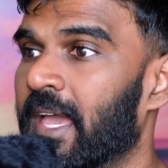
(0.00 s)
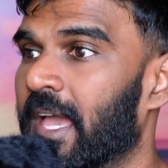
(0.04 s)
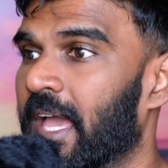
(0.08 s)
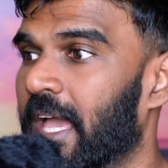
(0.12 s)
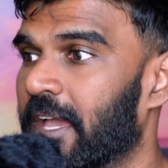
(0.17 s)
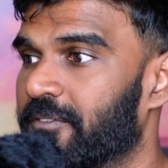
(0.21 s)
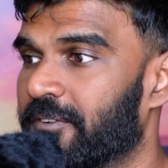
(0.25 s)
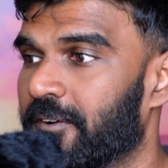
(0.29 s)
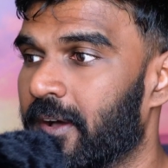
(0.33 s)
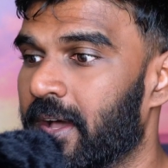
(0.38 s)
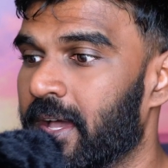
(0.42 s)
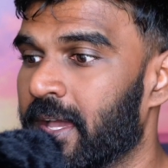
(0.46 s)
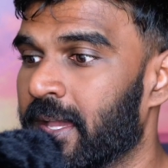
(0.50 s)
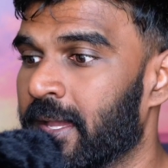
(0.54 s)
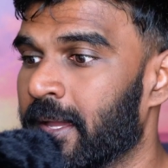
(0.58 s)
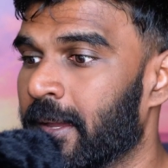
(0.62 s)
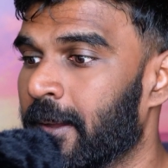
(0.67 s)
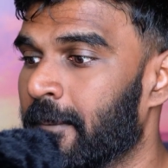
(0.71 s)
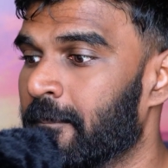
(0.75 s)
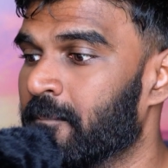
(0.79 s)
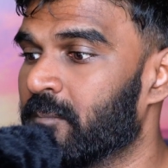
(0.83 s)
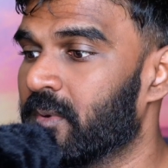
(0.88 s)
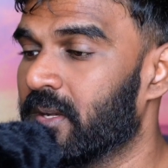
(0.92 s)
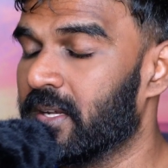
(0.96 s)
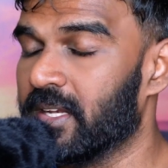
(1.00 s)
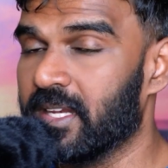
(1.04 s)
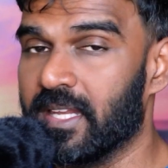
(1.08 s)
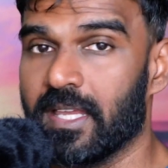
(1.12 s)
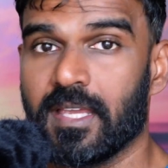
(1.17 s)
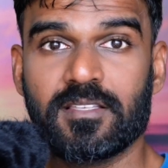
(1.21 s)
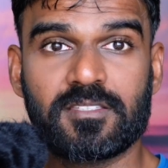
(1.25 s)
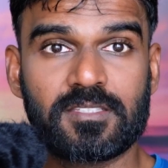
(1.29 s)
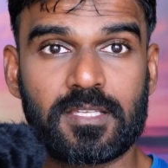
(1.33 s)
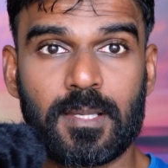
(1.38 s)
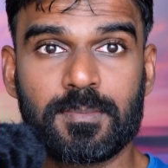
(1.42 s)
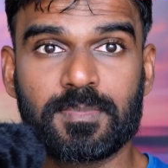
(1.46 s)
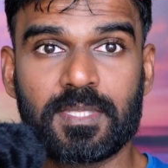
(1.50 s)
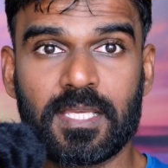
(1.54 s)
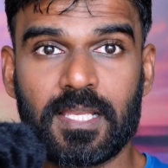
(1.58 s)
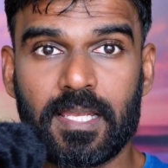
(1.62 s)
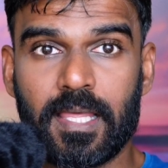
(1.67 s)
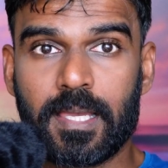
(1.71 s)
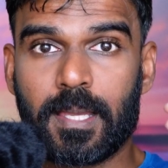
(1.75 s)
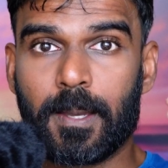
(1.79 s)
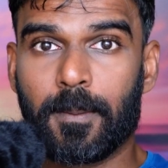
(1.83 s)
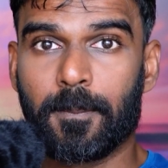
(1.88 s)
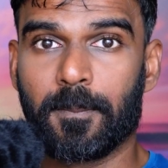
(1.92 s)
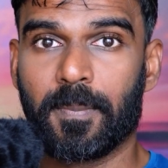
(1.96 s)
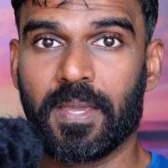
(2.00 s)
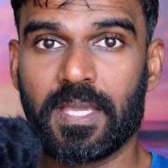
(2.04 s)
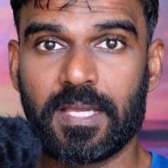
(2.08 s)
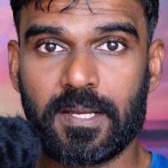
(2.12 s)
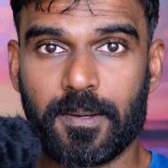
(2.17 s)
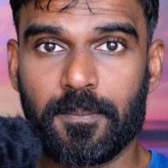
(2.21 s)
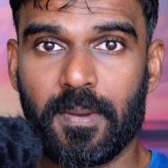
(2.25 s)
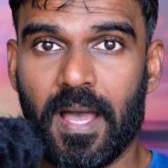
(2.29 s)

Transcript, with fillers: If I need something like a bigger